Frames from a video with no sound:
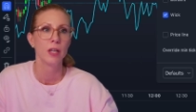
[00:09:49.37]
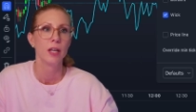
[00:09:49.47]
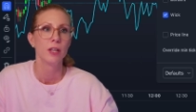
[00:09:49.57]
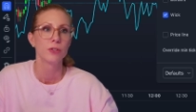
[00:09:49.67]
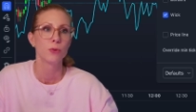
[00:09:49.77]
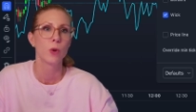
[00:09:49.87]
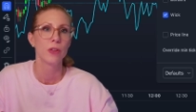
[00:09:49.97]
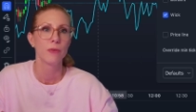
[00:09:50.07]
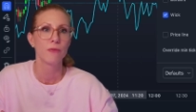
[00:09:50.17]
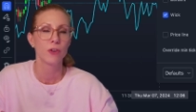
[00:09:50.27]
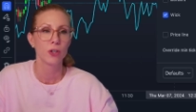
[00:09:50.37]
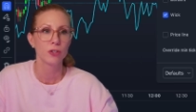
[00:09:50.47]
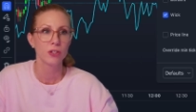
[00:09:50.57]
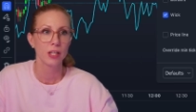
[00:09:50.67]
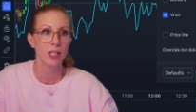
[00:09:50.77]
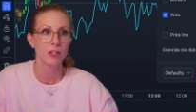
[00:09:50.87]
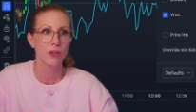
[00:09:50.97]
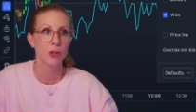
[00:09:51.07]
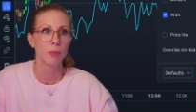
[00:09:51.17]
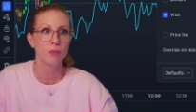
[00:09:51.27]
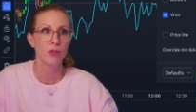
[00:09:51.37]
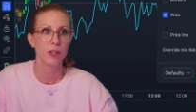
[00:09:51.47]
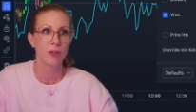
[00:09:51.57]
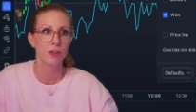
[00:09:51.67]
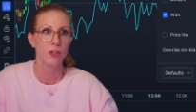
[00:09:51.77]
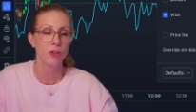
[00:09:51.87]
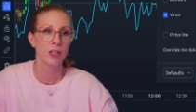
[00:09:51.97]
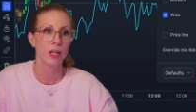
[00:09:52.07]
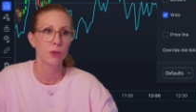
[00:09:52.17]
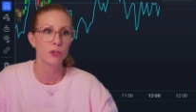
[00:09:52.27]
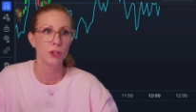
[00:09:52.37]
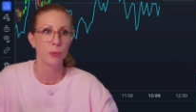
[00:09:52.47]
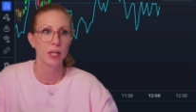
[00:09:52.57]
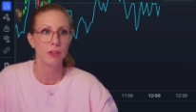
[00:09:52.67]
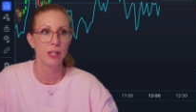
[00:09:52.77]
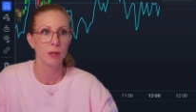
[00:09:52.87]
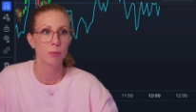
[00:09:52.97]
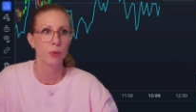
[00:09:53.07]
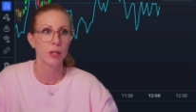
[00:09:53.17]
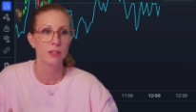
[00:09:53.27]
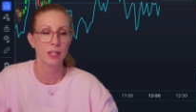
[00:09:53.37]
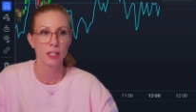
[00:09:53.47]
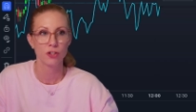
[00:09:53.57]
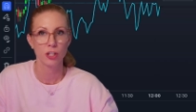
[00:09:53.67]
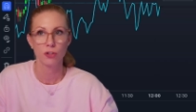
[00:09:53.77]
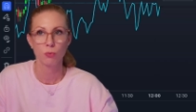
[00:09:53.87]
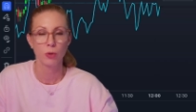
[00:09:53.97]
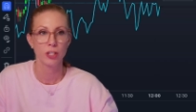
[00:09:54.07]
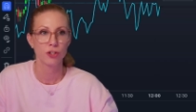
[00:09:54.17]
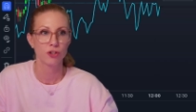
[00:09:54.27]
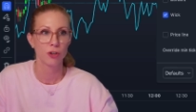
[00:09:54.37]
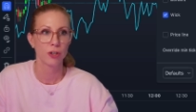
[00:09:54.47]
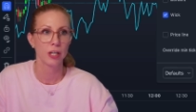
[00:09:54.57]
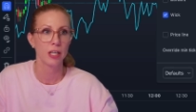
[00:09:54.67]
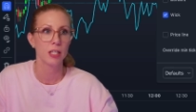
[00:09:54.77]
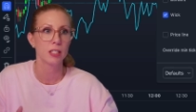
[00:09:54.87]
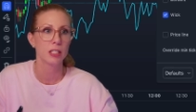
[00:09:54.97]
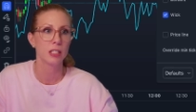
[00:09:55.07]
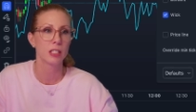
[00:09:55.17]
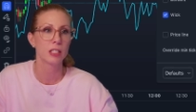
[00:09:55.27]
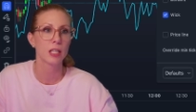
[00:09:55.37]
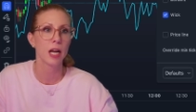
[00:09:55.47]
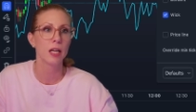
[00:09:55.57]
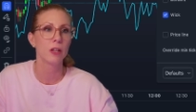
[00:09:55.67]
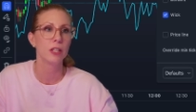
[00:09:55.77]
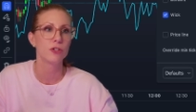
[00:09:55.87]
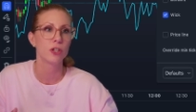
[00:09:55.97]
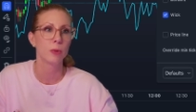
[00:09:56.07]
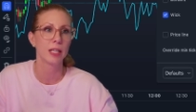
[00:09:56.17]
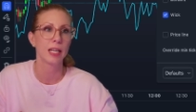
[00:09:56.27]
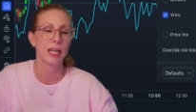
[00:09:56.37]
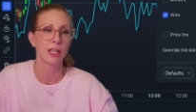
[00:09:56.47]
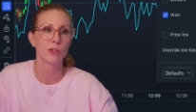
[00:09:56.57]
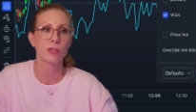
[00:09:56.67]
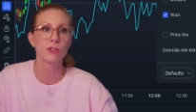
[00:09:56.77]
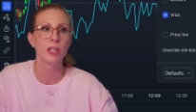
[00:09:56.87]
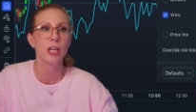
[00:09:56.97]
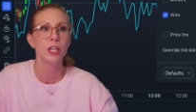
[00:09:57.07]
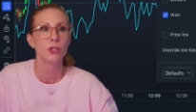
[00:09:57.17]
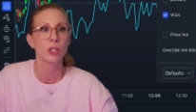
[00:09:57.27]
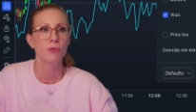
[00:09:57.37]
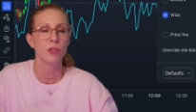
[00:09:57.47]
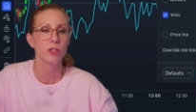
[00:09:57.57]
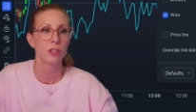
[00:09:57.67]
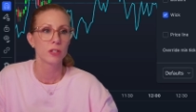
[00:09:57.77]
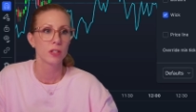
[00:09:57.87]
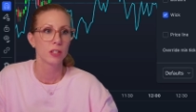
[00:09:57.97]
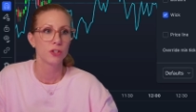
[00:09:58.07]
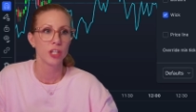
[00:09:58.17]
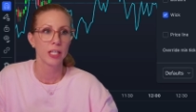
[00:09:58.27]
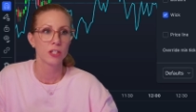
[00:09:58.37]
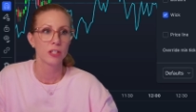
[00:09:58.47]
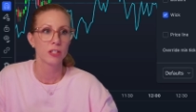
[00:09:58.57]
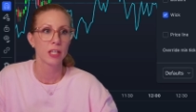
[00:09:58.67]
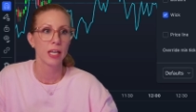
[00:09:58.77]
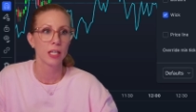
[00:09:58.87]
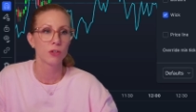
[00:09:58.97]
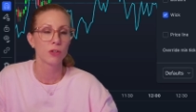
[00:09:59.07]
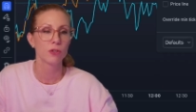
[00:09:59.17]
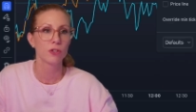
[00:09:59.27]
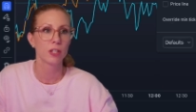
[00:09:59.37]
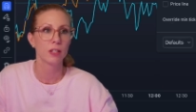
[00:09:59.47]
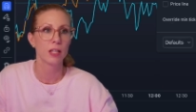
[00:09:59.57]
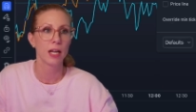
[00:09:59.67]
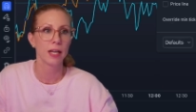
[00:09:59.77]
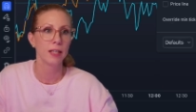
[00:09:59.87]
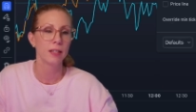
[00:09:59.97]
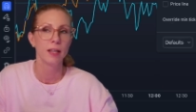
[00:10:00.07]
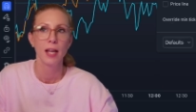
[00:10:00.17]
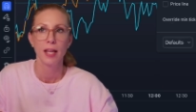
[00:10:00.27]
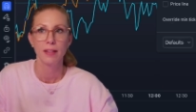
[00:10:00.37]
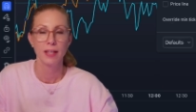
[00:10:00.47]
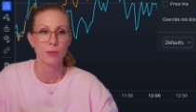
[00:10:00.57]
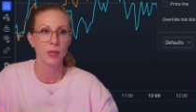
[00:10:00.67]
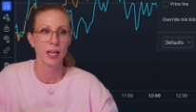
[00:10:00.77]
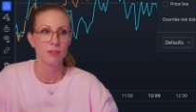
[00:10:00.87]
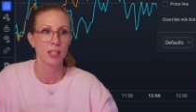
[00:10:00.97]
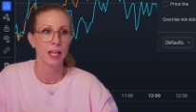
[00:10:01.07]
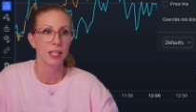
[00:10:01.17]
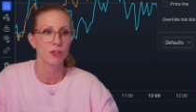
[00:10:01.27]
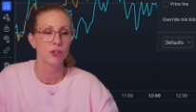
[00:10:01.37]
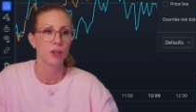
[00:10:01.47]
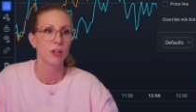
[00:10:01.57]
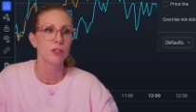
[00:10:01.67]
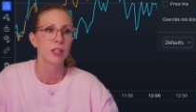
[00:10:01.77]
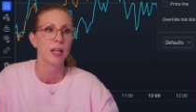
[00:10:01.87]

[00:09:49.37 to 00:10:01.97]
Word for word: So one of the first things on the, the you can go to, we have the inputs, that's just which chart it is. And then the style, it's showing candles. So if you just change this candles to line, then we have a line chart.